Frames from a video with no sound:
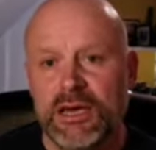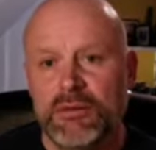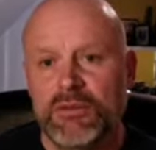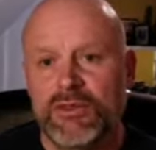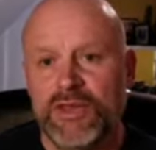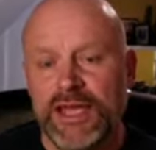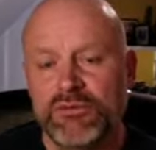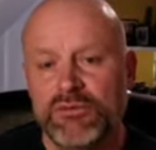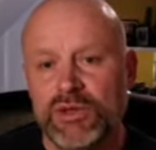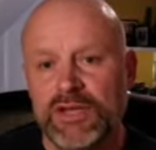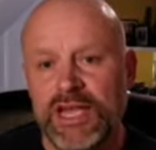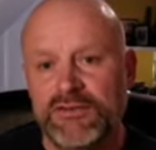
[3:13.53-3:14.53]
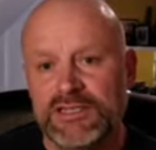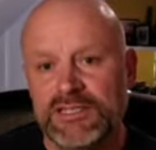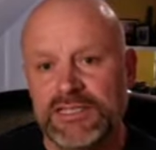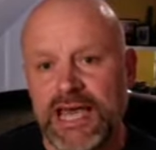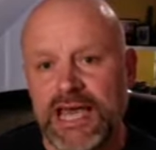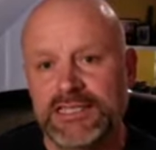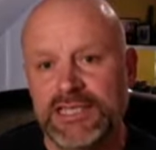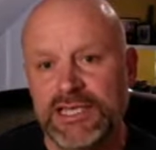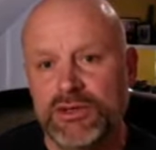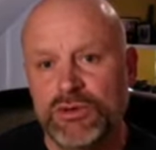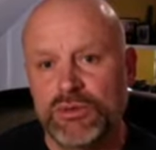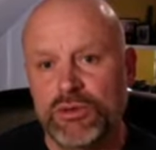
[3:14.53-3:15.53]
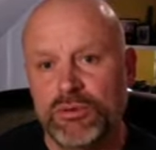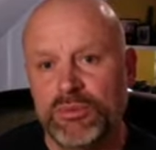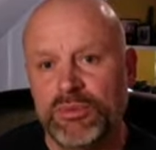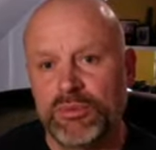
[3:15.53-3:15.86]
then we will have a society who